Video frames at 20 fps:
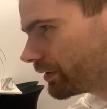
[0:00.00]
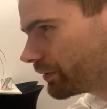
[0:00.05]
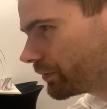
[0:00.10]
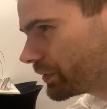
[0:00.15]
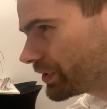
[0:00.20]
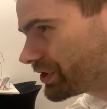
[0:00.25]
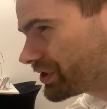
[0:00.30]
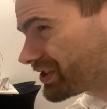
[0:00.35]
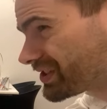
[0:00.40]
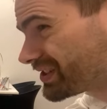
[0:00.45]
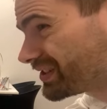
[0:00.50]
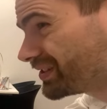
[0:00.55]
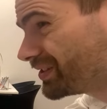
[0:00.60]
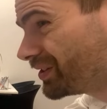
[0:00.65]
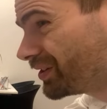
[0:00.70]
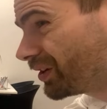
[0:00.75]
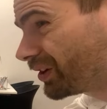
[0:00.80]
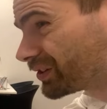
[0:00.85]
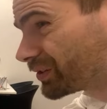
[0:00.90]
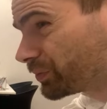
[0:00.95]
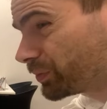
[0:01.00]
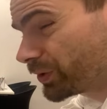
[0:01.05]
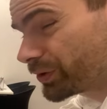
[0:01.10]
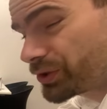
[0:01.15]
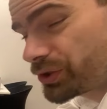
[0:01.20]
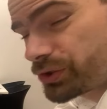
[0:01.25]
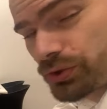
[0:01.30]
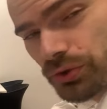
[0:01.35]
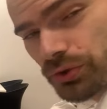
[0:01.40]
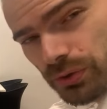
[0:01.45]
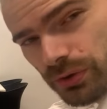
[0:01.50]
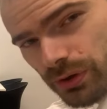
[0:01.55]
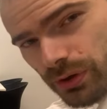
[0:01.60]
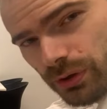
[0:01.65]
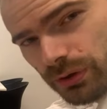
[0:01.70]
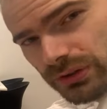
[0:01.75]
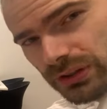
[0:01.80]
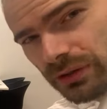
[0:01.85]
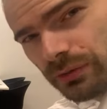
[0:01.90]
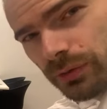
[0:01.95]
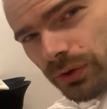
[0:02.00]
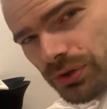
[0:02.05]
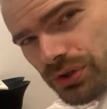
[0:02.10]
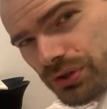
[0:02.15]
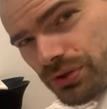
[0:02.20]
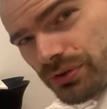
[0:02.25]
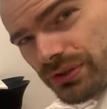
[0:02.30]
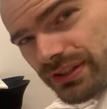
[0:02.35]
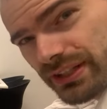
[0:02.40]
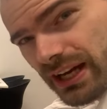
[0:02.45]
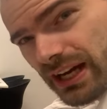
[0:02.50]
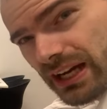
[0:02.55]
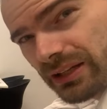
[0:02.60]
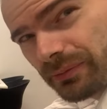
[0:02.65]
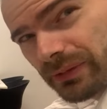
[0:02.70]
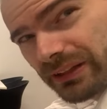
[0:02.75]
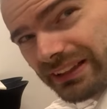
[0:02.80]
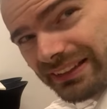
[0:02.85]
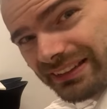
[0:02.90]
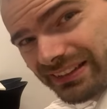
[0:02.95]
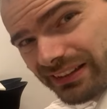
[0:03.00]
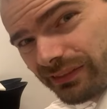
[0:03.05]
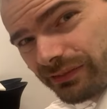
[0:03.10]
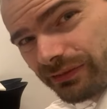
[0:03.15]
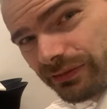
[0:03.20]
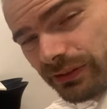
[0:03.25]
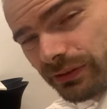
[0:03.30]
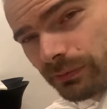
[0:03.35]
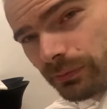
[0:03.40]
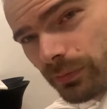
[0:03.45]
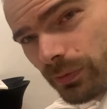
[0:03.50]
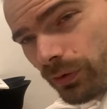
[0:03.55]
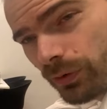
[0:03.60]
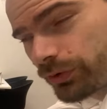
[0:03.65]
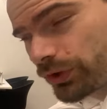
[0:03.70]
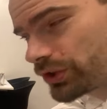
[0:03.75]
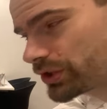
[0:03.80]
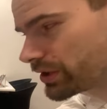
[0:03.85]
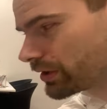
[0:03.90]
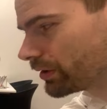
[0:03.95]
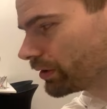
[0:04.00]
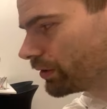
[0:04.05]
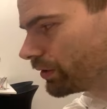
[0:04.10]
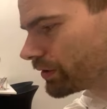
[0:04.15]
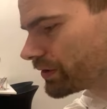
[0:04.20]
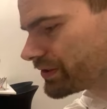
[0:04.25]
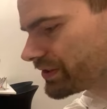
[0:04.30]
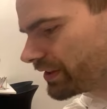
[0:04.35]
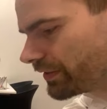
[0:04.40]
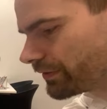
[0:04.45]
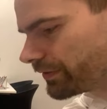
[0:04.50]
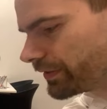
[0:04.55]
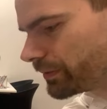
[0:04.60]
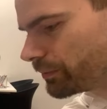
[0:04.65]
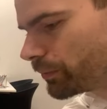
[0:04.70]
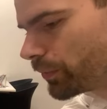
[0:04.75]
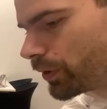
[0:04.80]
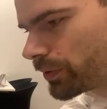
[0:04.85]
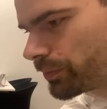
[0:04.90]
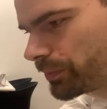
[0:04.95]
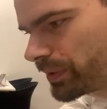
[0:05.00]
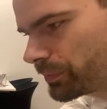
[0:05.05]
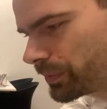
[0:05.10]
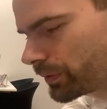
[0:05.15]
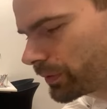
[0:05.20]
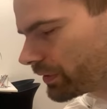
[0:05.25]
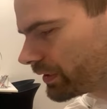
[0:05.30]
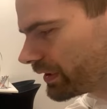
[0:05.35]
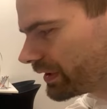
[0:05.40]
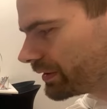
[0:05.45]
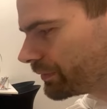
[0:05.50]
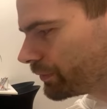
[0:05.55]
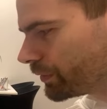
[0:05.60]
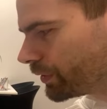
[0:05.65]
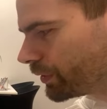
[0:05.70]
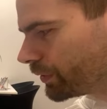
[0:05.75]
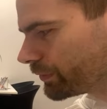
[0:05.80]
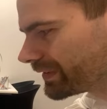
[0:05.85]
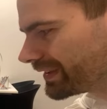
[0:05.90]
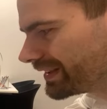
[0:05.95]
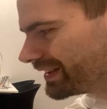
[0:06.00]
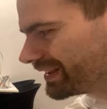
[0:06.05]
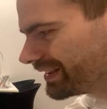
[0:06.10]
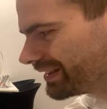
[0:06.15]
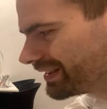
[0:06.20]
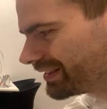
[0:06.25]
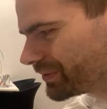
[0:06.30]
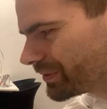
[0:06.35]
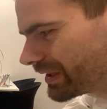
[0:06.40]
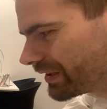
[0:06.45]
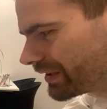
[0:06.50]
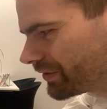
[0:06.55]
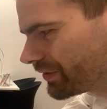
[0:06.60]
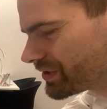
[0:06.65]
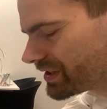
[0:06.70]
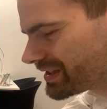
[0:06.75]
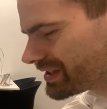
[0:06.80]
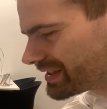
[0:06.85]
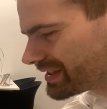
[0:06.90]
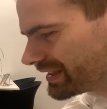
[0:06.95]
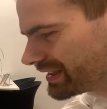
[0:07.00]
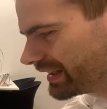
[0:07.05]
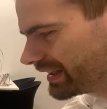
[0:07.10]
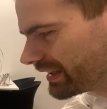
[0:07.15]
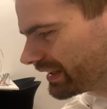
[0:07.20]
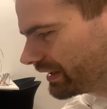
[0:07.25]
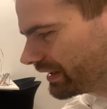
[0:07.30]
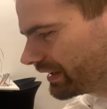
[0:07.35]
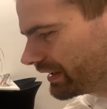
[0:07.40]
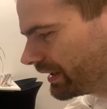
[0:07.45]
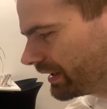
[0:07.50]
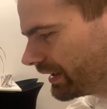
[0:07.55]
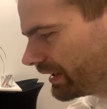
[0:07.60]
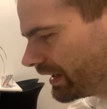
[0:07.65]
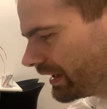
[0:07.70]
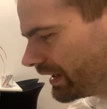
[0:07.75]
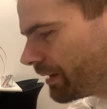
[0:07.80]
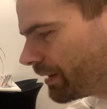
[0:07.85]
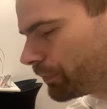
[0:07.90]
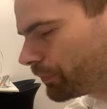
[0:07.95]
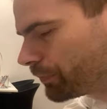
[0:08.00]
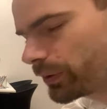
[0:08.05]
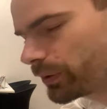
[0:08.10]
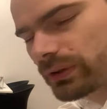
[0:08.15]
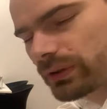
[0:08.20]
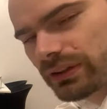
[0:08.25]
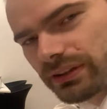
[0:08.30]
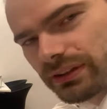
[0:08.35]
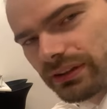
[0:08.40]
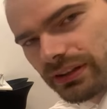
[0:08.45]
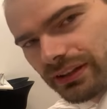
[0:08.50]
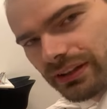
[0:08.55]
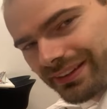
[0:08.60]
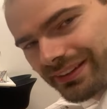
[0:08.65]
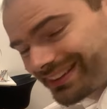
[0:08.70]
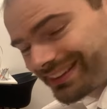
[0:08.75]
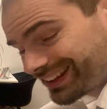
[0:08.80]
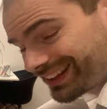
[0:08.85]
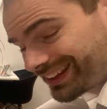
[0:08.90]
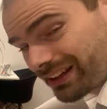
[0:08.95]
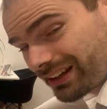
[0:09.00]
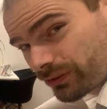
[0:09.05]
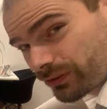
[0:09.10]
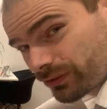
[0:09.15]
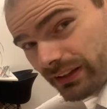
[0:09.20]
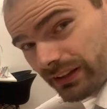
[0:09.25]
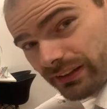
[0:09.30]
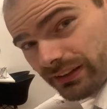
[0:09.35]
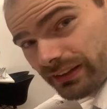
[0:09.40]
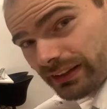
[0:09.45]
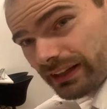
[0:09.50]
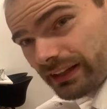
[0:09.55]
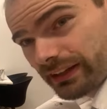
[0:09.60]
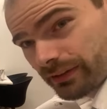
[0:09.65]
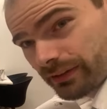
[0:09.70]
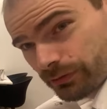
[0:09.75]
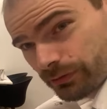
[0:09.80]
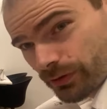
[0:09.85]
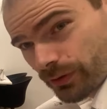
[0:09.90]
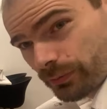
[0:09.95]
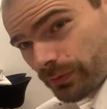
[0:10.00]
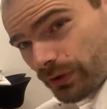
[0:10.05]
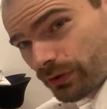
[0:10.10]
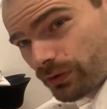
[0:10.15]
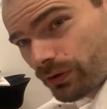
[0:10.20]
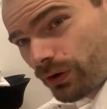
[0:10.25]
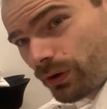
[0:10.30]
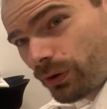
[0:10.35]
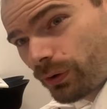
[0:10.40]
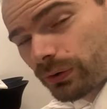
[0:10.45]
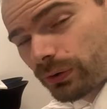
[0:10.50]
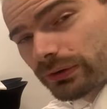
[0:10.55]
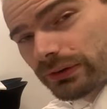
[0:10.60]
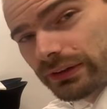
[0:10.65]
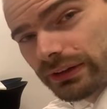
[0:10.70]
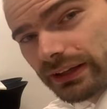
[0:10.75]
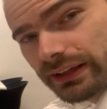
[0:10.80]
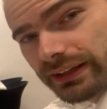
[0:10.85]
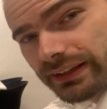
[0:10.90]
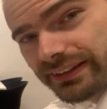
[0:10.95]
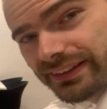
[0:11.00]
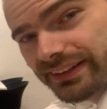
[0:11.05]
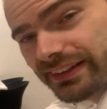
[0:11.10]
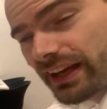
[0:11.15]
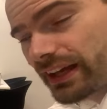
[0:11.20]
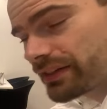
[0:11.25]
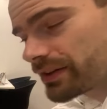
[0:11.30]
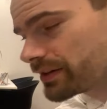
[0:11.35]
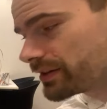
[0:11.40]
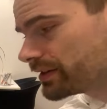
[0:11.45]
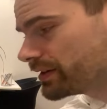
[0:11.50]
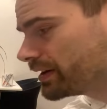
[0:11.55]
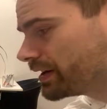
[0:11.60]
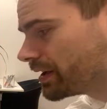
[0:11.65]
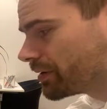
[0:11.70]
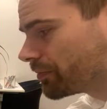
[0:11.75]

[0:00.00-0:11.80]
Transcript: which is not what you wrote and what you signed, but it's something official or something more people were involved in, you cannot just like upload a scan of it like from your own like scanner,